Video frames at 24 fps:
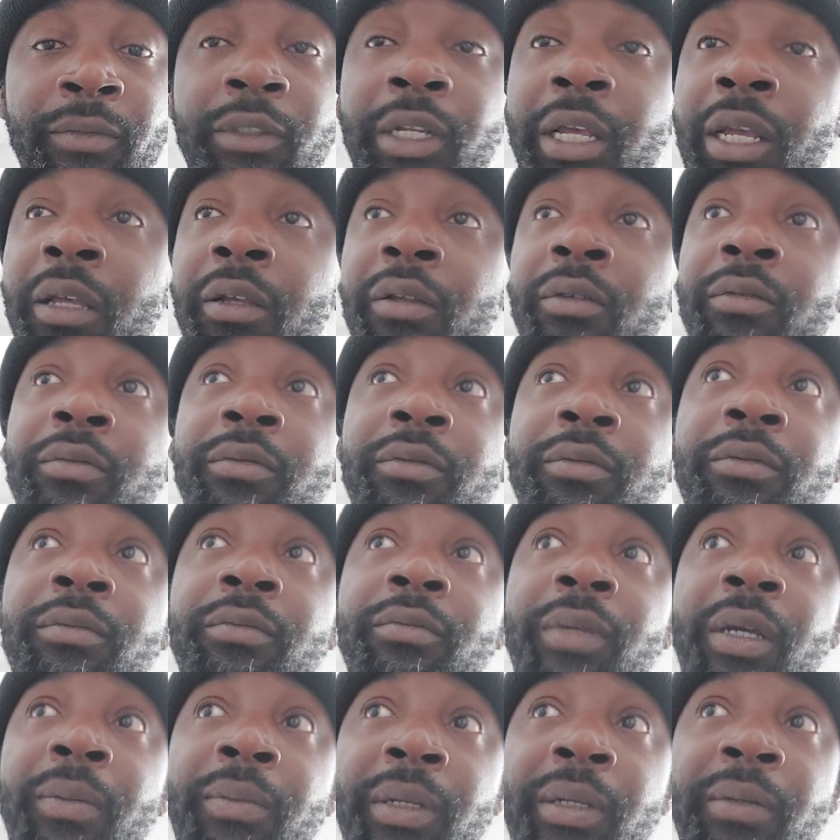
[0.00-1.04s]
Now,
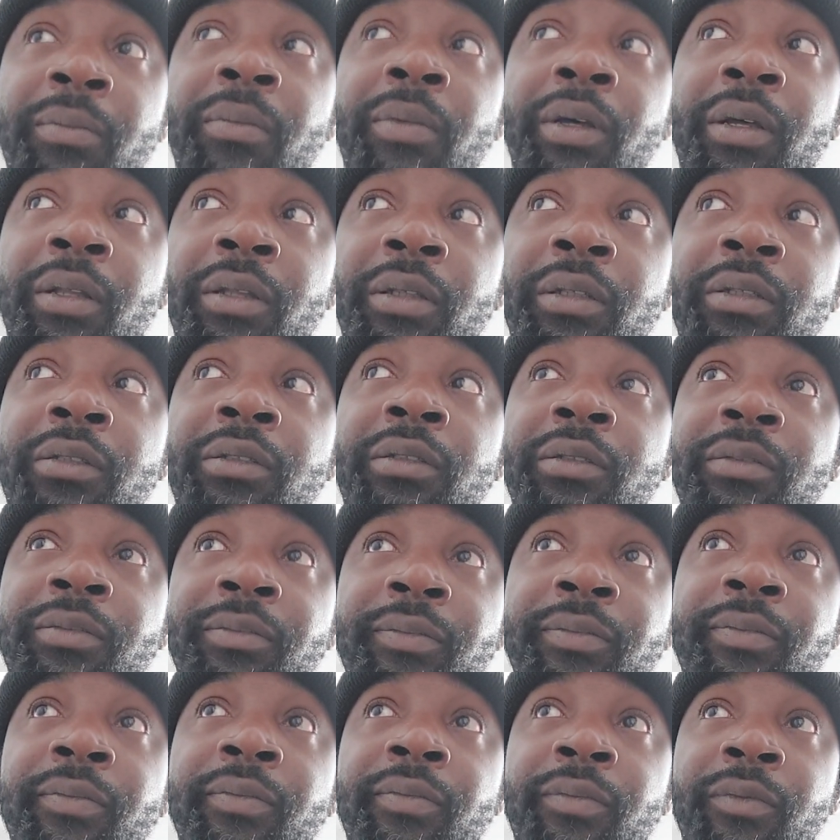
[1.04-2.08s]
my baby mothers,
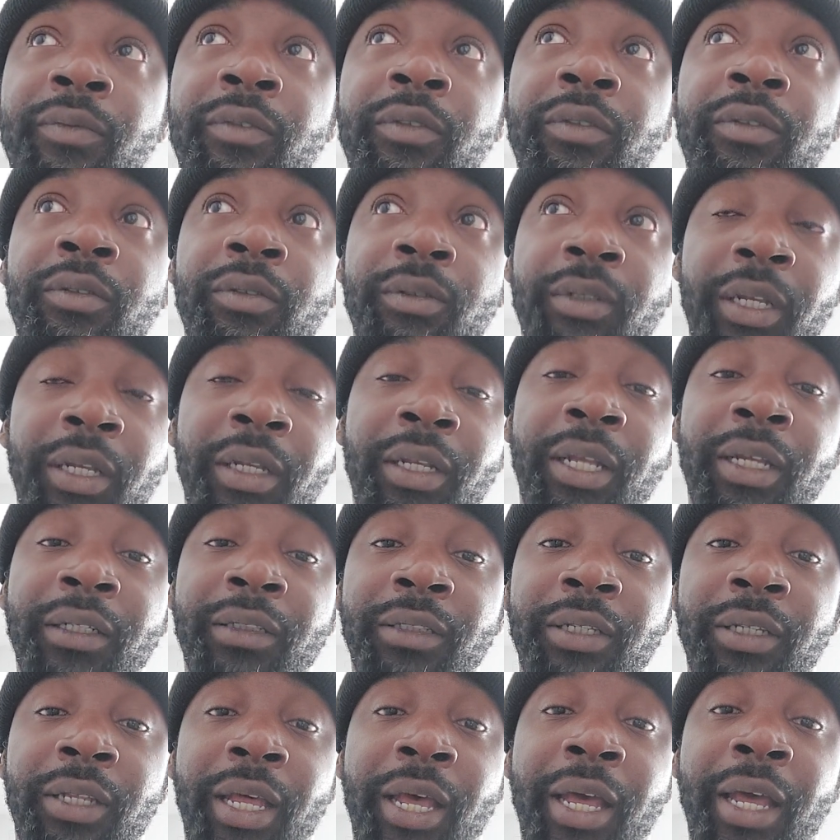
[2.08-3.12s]
they like
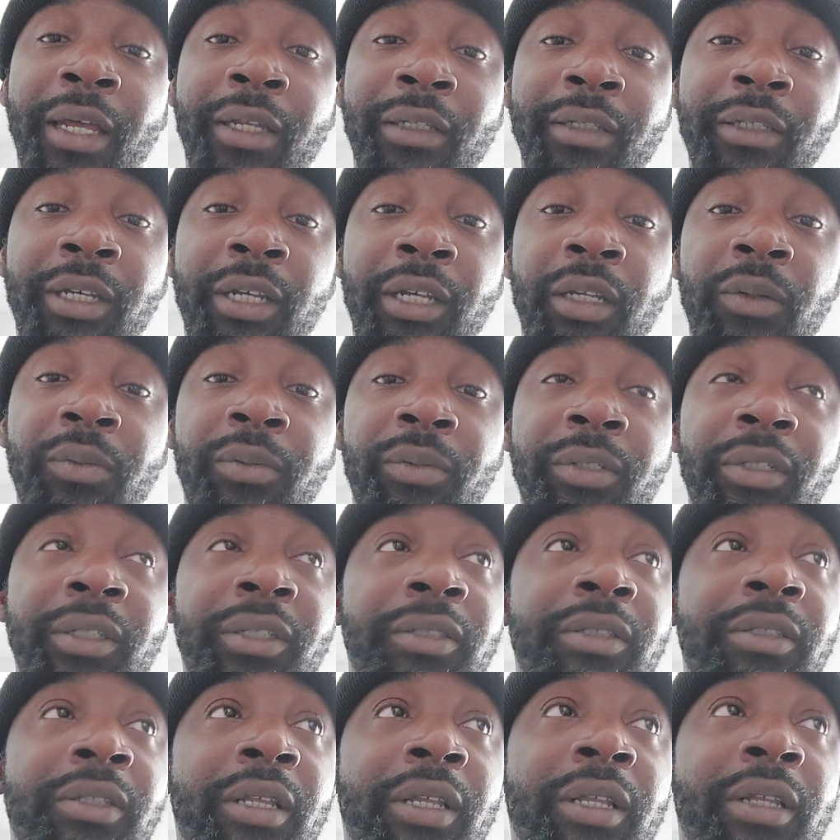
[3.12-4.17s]
to lie and tell the
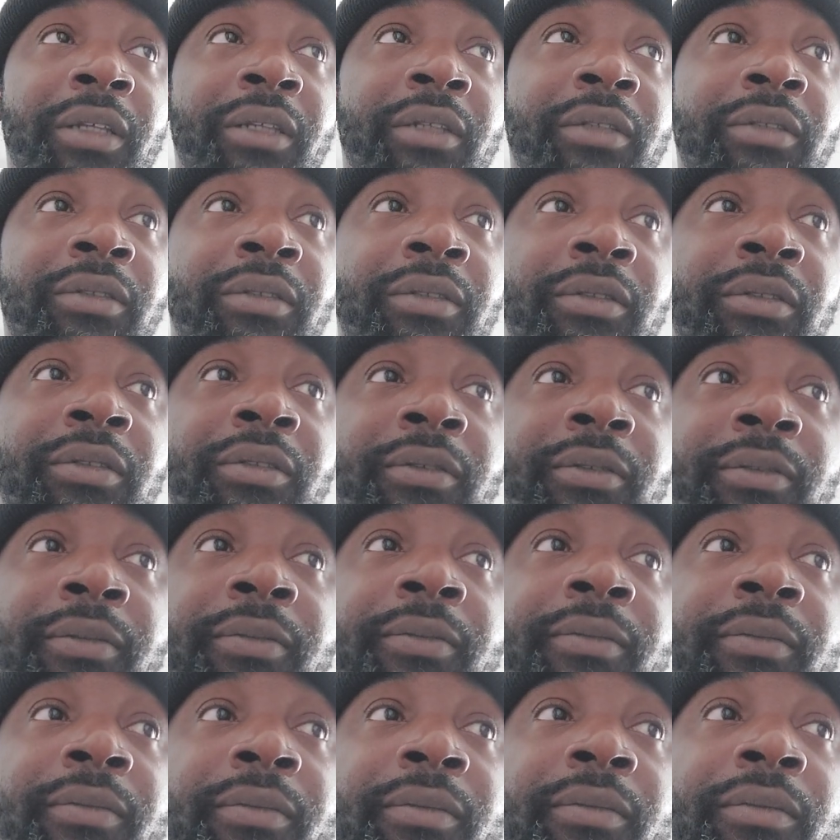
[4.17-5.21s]
police things
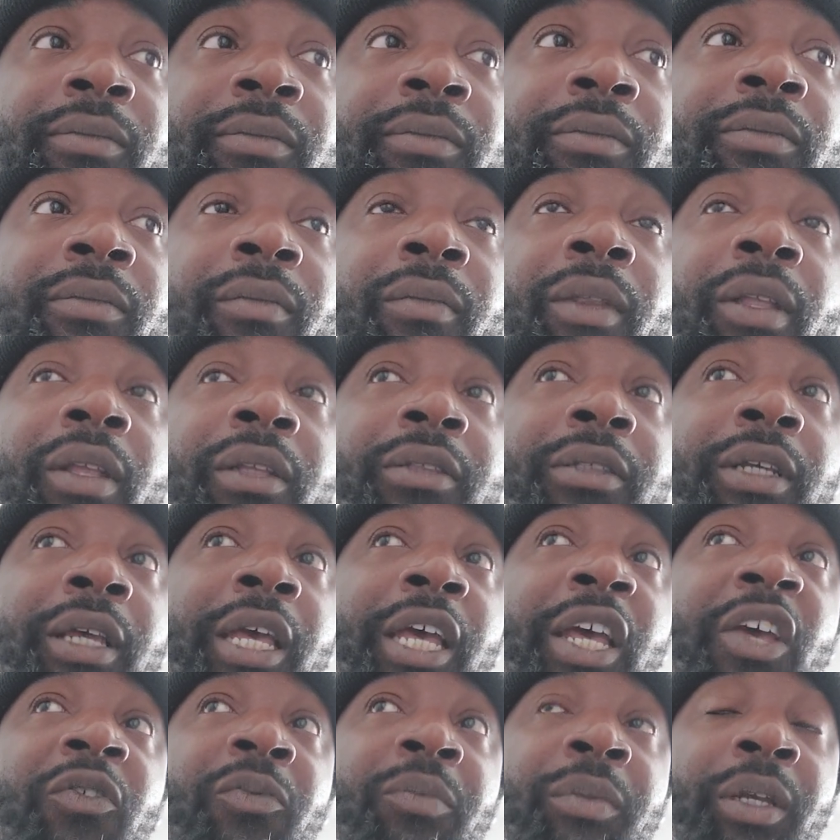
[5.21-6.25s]
to
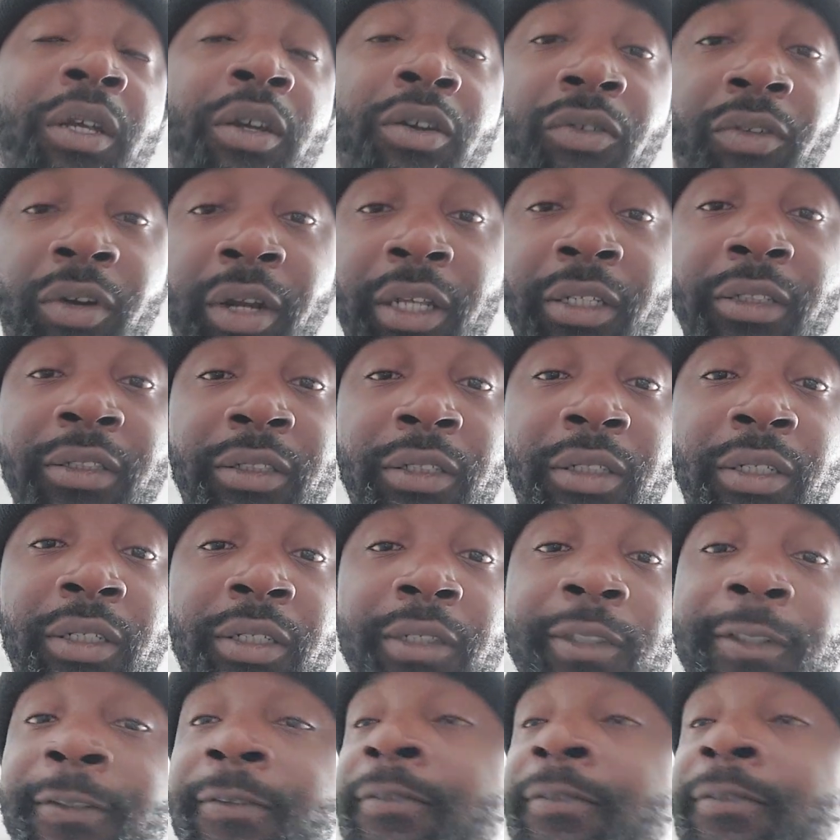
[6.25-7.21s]
have me arrested.